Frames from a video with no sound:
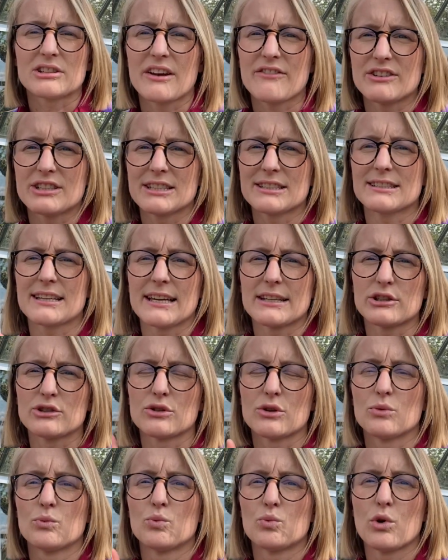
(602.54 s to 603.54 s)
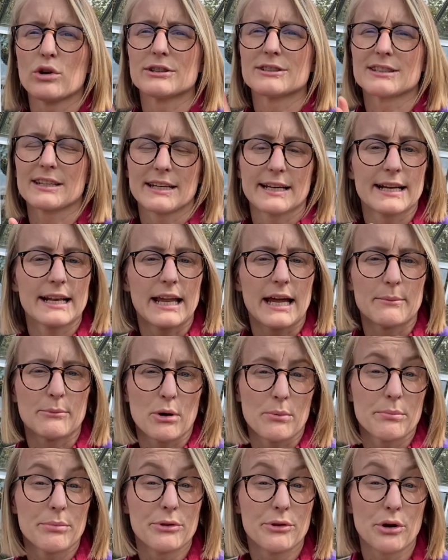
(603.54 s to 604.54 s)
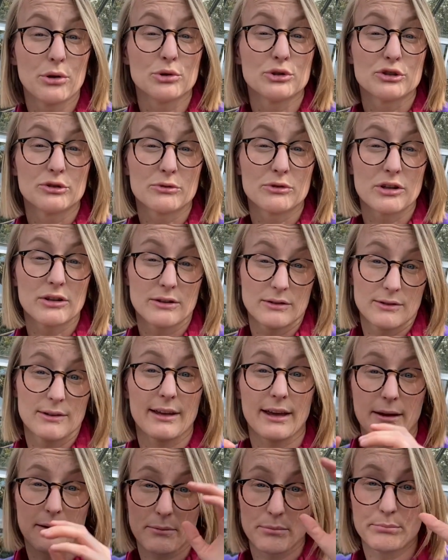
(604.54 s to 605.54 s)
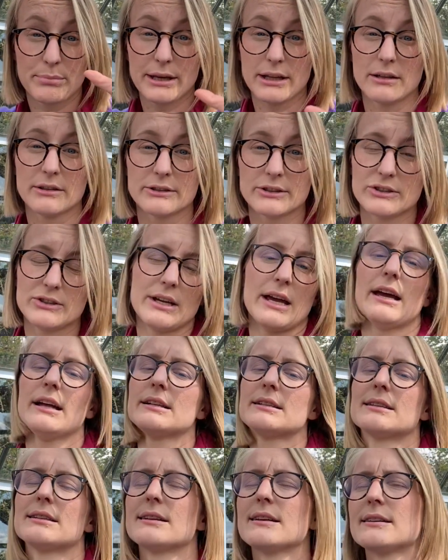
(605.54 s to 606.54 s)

I haven't decided on what's going to climb up those pillars yet.